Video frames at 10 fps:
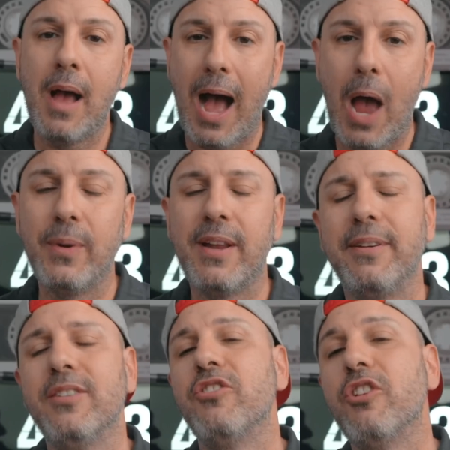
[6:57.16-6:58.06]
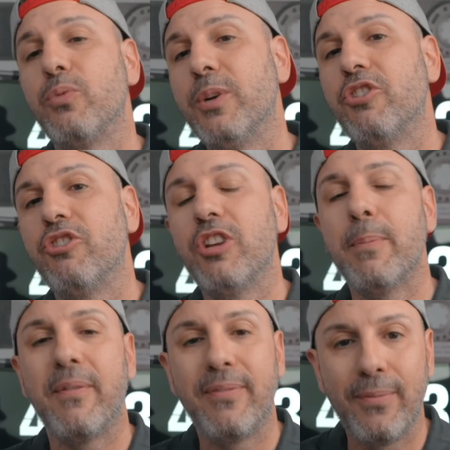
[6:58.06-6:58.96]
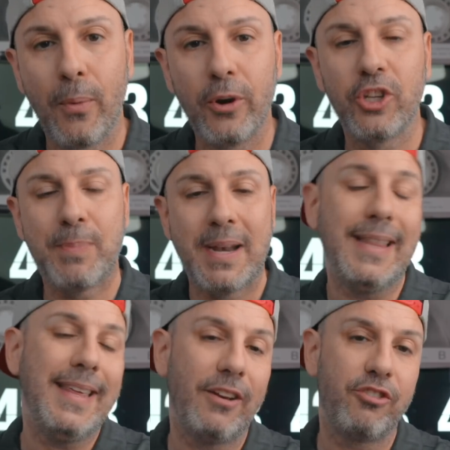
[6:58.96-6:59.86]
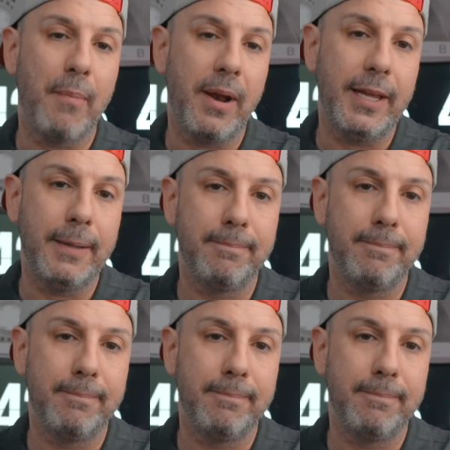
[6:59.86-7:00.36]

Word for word: I would definitely suggest researching it before spending the extra money.